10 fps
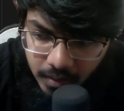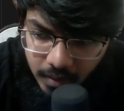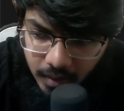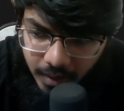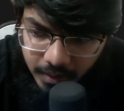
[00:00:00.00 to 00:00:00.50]

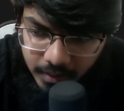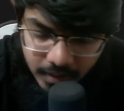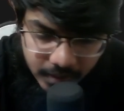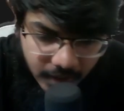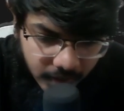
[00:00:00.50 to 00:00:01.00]
All right,
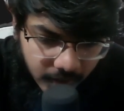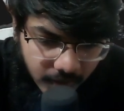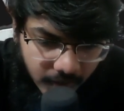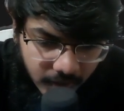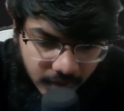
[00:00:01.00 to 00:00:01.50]
done.
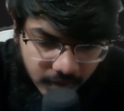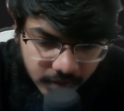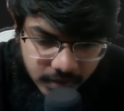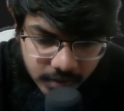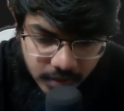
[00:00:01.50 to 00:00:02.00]

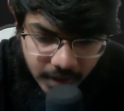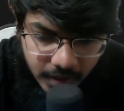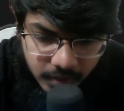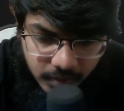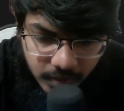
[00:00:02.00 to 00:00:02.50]
So
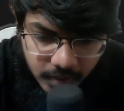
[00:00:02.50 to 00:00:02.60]
now